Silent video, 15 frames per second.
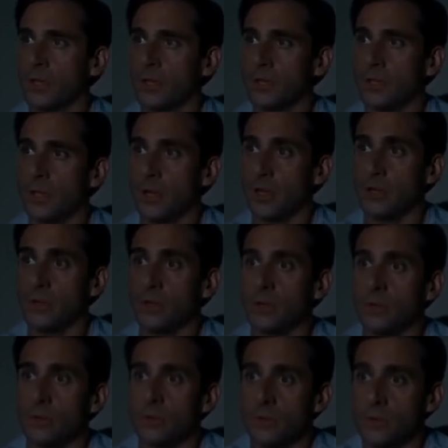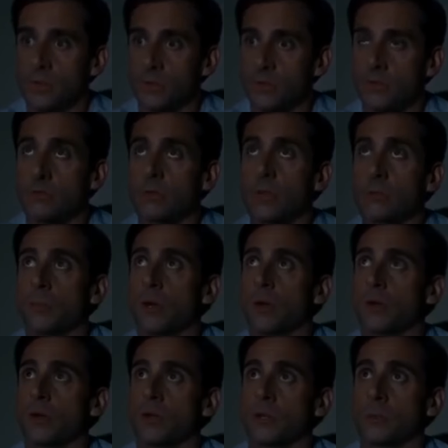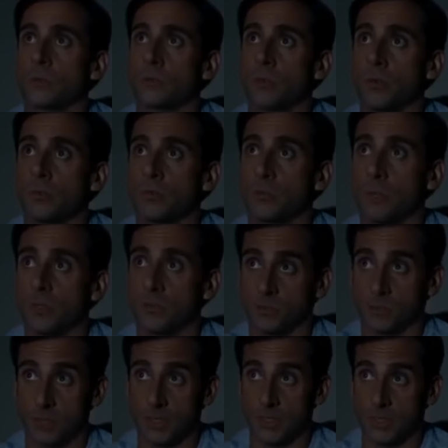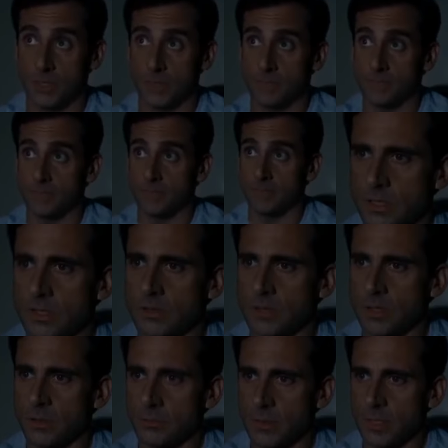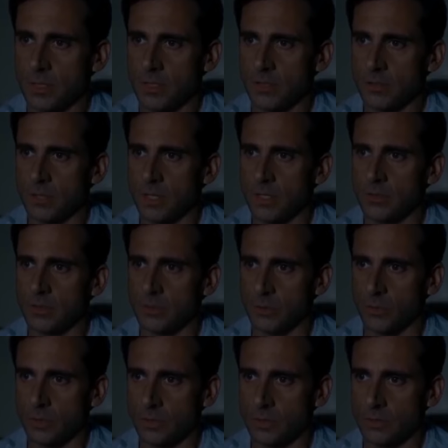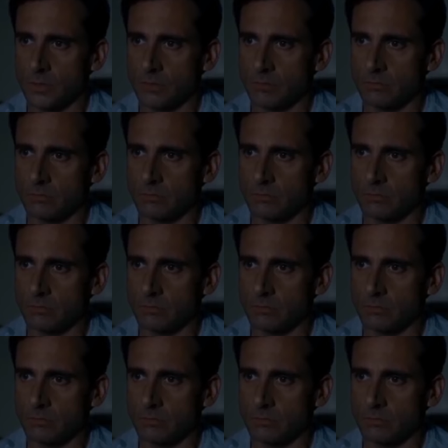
And I know that with great power comes great responsibility. Please help me change the world.